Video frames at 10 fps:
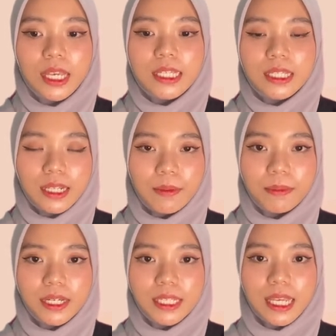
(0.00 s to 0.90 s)

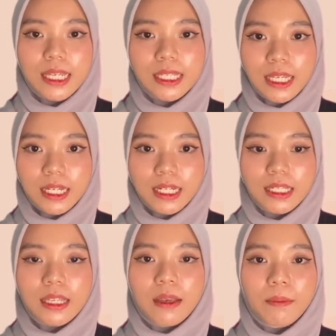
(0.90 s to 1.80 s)
slippers and sneakers
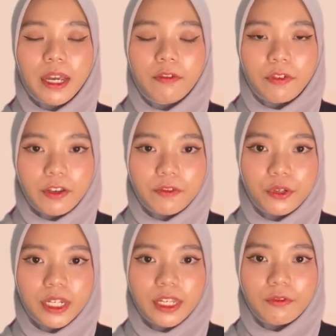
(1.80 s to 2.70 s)
by 5
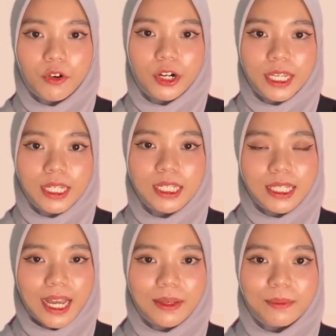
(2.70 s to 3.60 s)
units for each
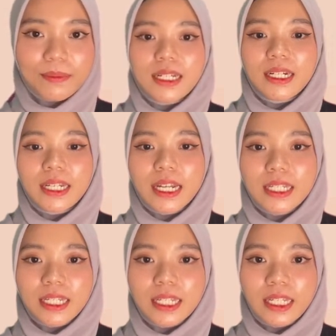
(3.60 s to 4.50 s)
type. The
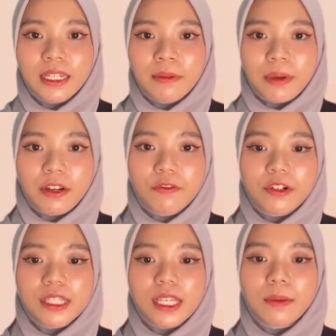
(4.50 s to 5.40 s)
reduction in demand for
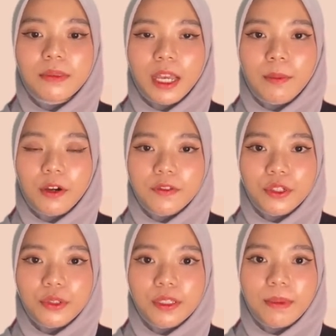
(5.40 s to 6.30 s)
some type of
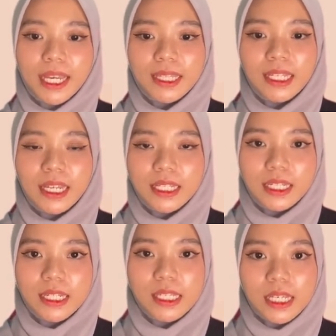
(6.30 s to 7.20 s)
shoes by
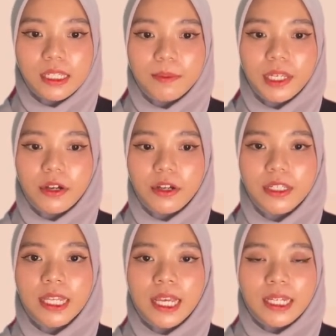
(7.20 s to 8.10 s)
teenagers is
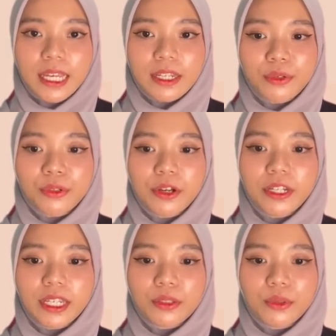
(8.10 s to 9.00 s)
because they do not need to